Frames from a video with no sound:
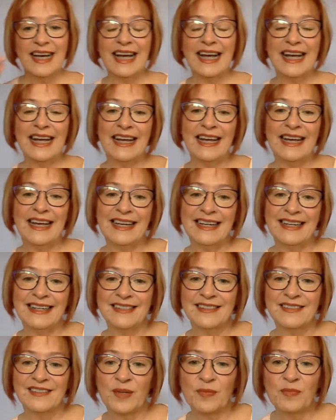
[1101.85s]

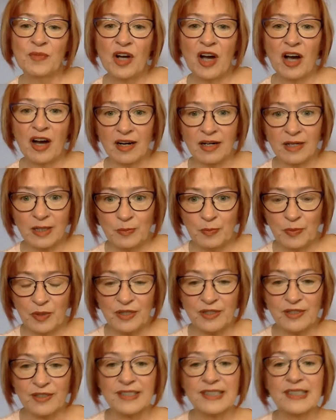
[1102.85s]
and some card
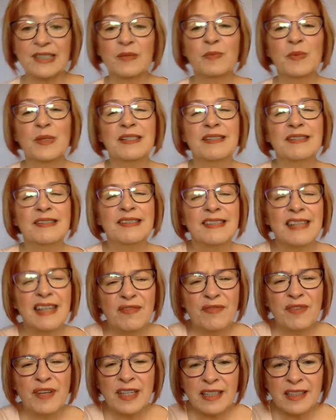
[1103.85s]
pulls
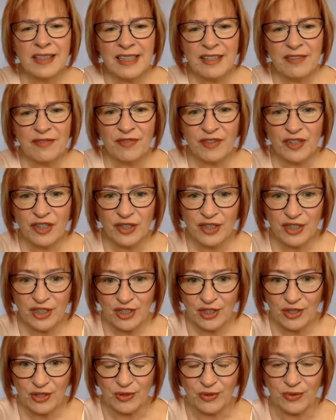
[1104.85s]
specifically for
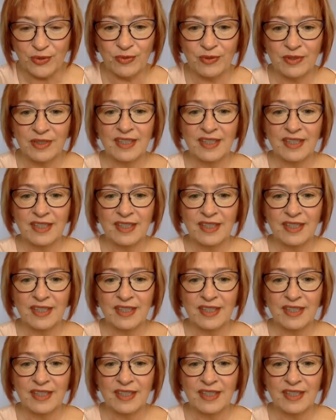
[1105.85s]
you